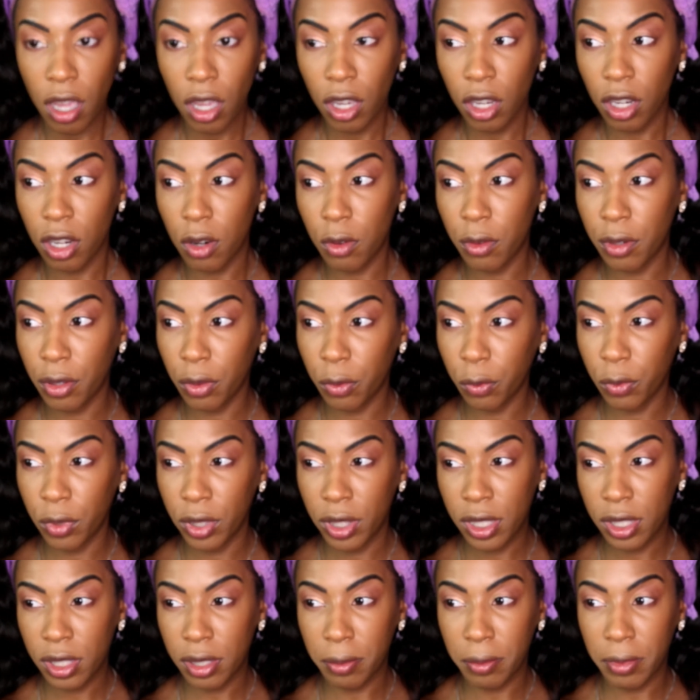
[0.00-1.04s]
go in with
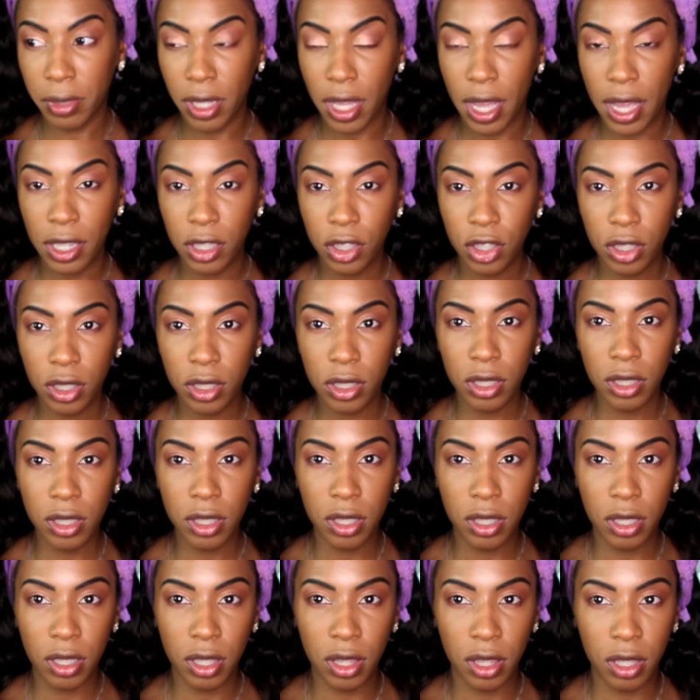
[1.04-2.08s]
some lashes,
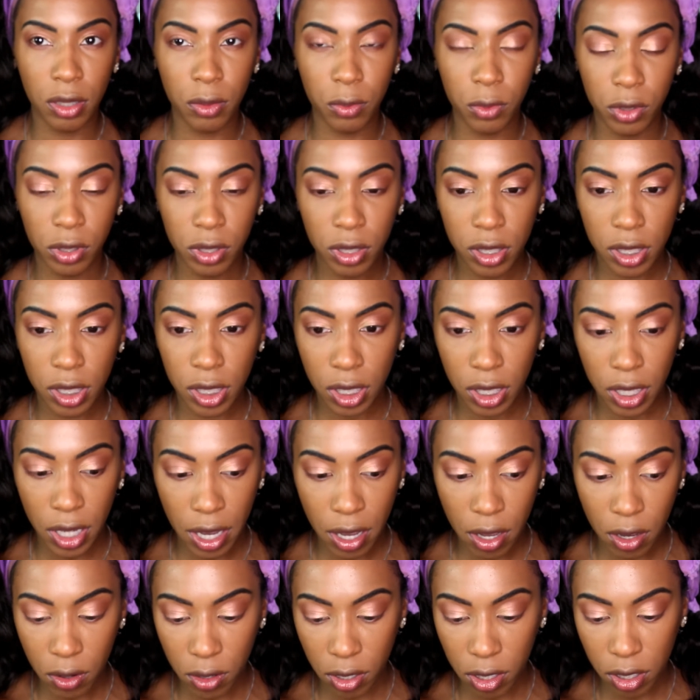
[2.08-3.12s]
and then we'll see
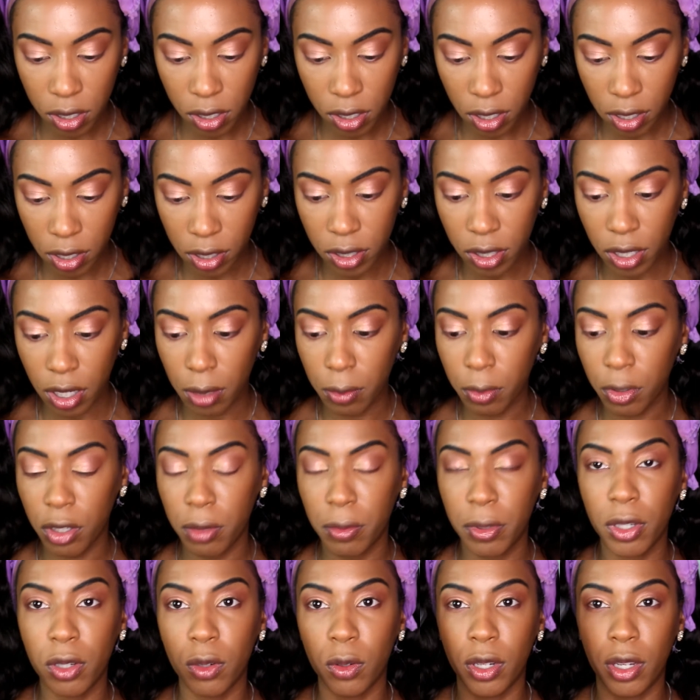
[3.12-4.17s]
how it turns out. I'm going to be
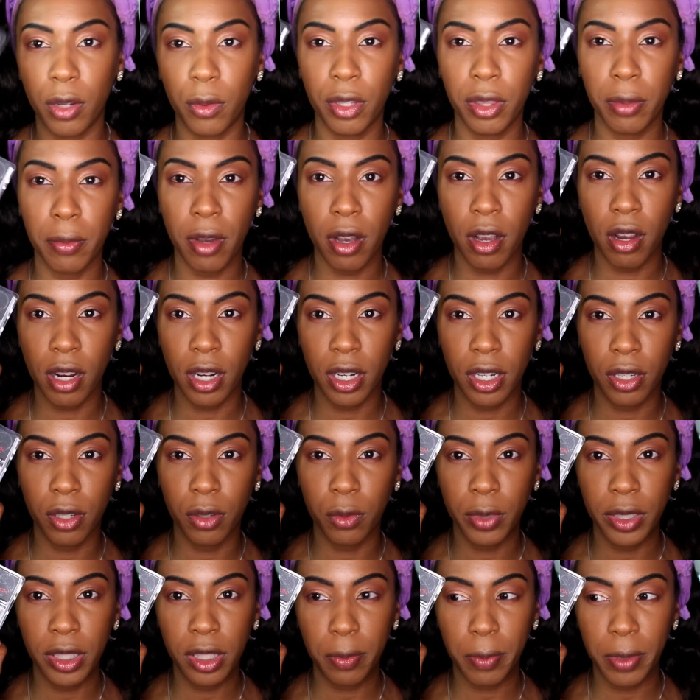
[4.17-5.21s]
going in with my Ardell
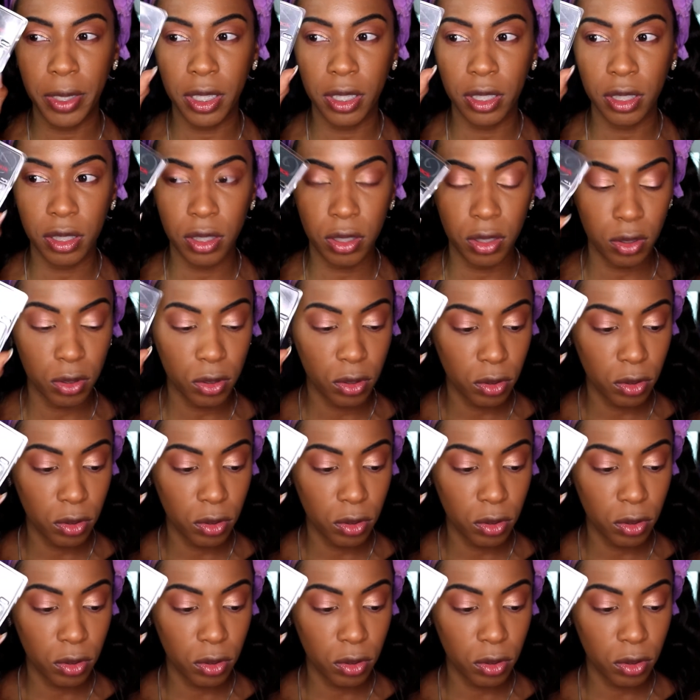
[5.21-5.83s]
Wispies.